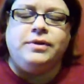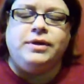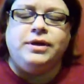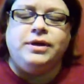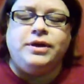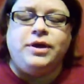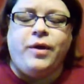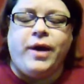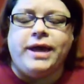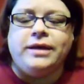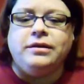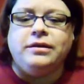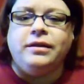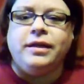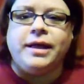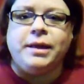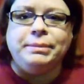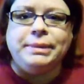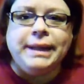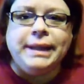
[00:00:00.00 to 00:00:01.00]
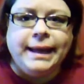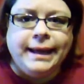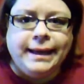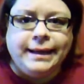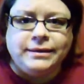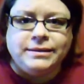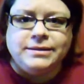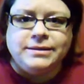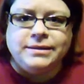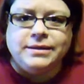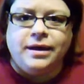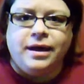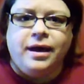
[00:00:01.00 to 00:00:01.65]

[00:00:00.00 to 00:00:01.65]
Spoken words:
handle a complaint.